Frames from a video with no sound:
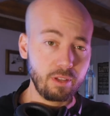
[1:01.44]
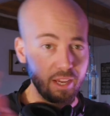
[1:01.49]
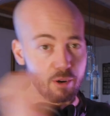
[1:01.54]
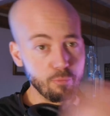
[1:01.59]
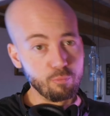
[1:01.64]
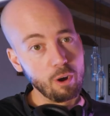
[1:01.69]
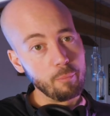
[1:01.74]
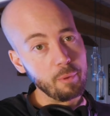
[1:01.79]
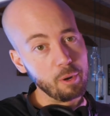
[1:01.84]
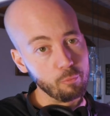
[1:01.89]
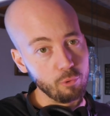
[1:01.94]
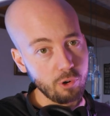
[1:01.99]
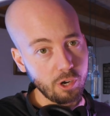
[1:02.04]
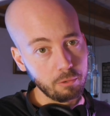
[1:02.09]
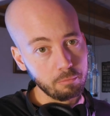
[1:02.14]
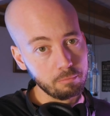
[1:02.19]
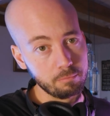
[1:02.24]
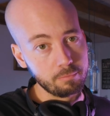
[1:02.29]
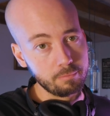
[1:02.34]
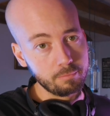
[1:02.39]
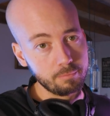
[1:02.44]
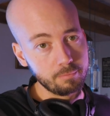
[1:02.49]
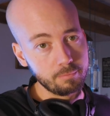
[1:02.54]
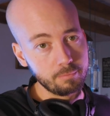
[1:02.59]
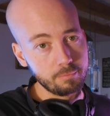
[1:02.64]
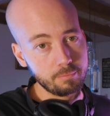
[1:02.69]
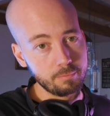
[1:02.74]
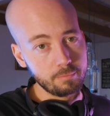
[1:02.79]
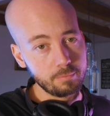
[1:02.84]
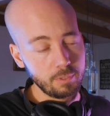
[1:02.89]
in Premiere Pro.
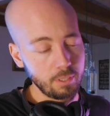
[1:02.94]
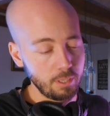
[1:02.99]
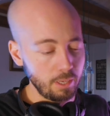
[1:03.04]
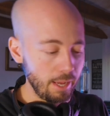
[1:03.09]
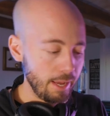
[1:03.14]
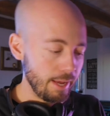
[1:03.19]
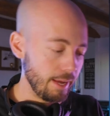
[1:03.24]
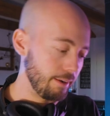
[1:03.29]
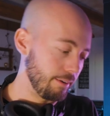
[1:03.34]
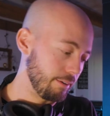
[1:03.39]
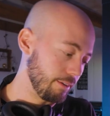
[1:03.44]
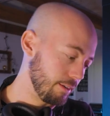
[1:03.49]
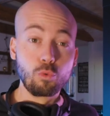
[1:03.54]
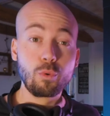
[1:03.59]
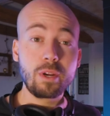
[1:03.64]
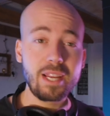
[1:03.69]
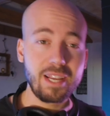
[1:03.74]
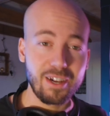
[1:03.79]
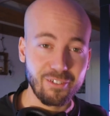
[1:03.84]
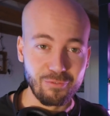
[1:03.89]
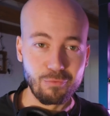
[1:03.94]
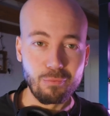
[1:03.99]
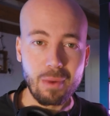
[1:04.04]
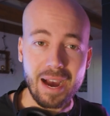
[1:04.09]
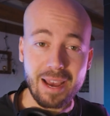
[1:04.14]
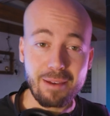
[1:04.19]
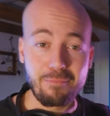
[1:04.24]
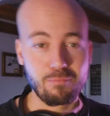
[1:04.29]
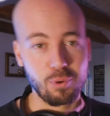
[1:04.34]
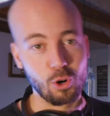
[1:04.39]
I'm also giving away three of
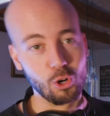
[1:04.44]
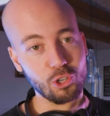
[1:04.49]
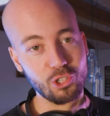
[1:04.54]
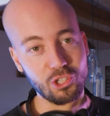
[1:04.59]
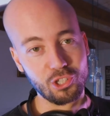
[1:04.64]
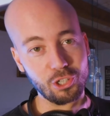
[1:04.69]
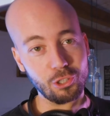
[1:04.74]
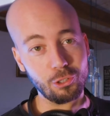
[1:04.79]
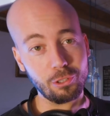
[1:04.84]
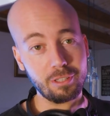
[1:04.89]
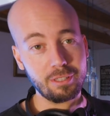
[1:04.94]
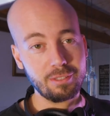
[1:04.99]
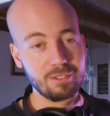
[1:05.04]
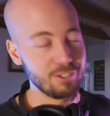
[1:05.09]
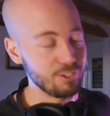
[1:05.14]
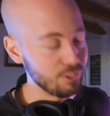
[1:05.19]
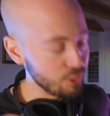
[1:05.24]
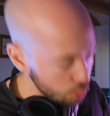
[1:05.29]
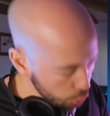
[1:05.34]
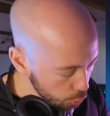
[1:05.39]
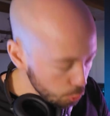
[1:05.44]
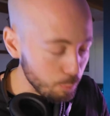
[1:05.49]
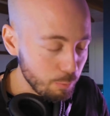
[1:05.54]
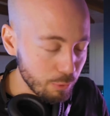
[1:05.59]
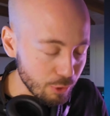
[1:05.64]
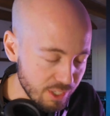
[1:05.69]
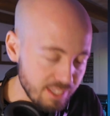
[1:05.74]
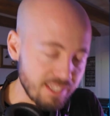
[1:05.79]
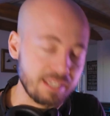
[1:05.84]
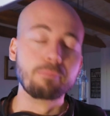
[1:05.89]
my personal,
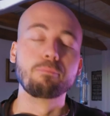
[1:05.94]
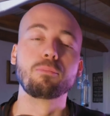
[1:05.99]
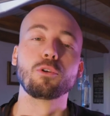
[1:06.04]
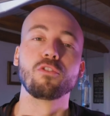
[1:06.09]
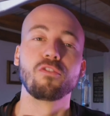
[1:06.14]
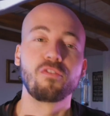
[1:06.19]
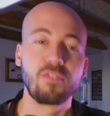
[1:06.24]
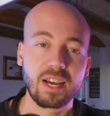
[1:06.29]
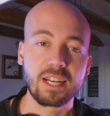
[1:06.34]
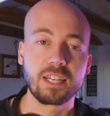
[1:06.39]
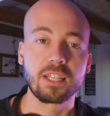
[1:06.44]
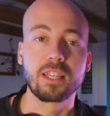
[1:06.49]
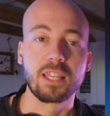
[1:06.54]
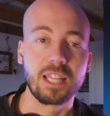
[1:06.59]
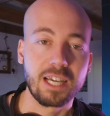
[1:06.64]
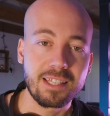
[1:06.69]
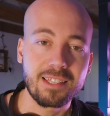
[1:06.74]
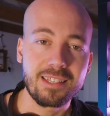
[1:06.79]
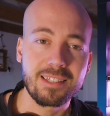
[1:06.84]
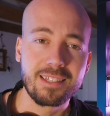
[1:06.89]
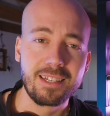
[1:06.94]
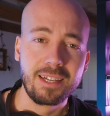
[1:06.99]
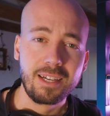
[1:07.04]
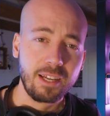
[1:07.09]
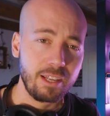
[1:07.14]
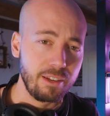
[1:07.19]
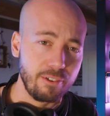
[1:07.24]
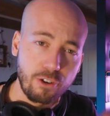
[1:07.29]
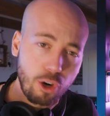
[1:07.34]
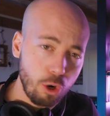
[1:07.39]
super simple faded LUTs.
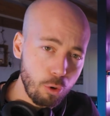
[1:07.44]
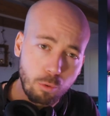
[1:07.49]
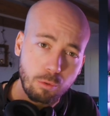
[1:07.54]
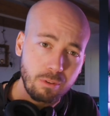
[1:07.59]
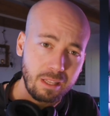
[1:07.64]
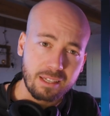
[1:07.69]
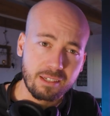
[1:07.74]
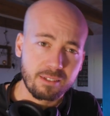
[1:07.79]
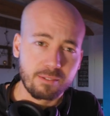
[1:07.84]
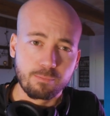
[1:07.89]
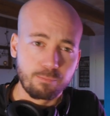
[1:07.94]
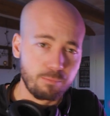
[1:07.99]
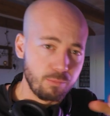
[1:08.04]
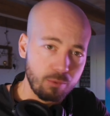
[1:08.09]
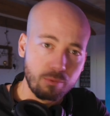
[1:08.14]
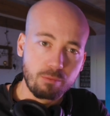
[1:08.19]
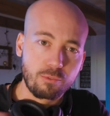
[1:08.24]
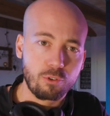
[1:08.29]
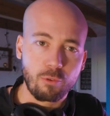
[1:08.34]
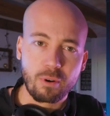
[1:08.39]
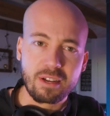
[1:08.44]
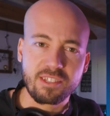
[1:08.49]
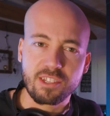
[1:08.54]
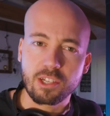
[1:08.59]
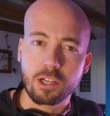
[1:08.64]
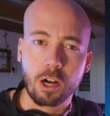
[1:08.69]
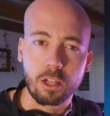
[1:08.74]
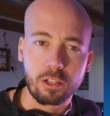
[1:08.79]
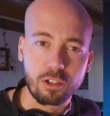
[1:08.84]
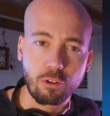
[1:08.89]
No like
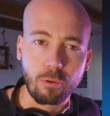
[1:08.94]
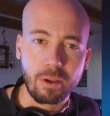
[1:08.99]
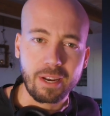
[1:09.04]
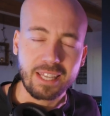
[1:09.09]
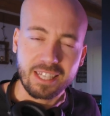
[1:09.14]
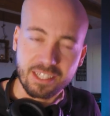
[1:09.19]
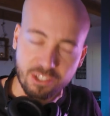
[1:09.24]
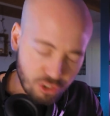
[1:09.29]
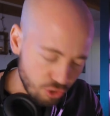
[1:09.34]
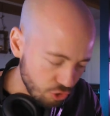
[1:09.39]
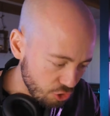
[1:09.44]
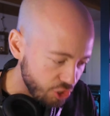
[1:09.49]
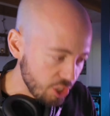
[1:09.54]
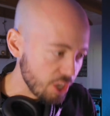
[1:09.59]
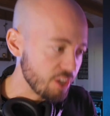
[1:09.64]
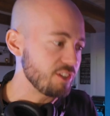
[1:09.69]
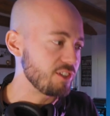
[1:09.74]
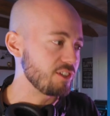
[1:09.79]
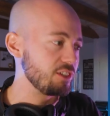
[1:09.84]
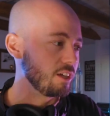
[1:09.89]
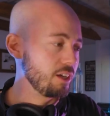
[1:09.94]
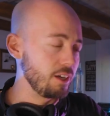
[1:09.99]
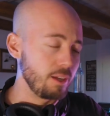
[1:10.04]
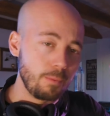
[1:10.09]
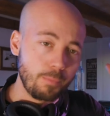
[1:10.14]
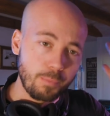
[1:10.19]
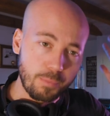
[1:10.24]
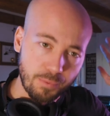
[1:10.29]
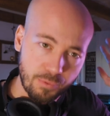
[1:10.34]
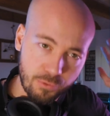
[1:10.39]
crazy color grading, it's just
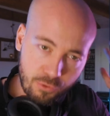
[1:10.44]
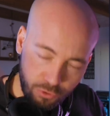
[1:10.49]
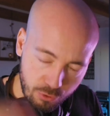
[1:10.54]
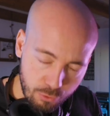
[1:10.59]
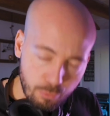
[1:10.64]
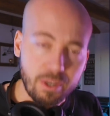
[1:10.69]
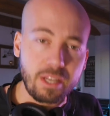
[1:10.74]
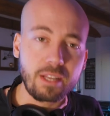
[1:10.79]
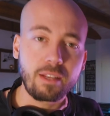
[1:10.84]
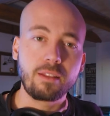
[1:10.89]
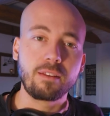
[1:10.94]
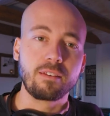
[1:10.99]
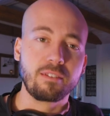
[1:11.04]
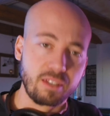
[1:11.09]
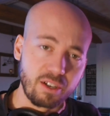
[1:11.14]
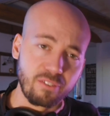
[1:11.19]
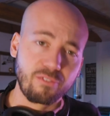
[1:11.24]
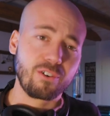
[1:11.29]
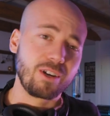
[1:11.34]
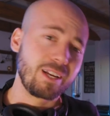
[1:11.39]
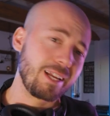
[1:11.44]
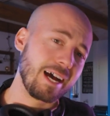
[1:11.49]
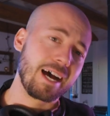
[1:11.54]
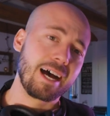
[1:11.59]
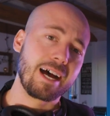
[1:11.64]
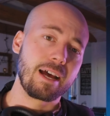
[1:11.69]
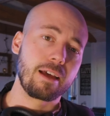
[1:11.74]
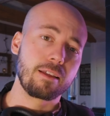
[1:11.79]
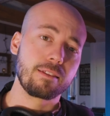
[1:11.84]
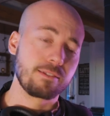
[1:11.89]
three different
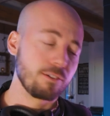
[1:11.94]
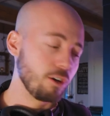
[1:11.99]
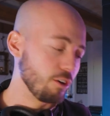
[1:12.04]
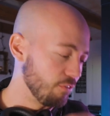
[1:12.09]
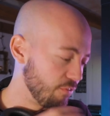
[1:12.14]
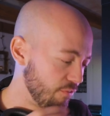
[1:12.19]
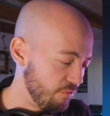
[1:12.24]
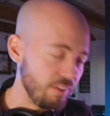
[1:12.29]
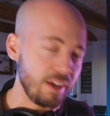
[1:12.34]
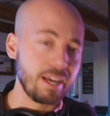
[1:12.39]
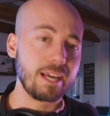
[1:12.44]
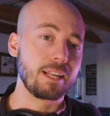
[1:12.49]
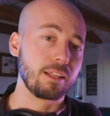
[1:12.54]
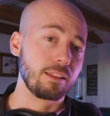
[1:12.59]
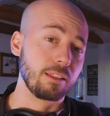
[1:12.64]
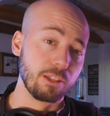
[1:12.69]
kinds of faded